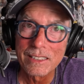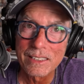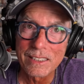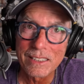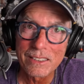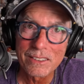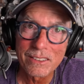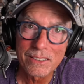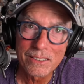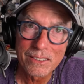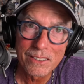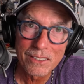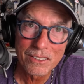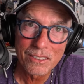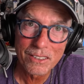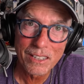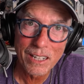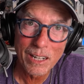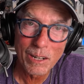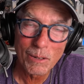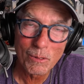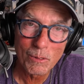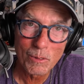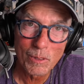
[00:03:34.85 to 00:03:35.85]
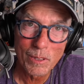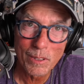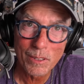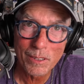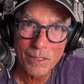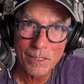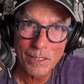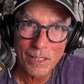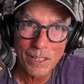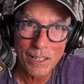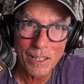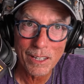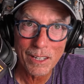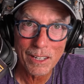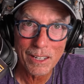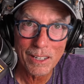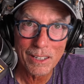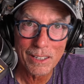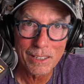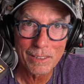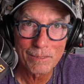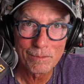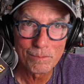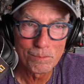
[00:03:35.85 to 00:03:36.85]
and you end up with a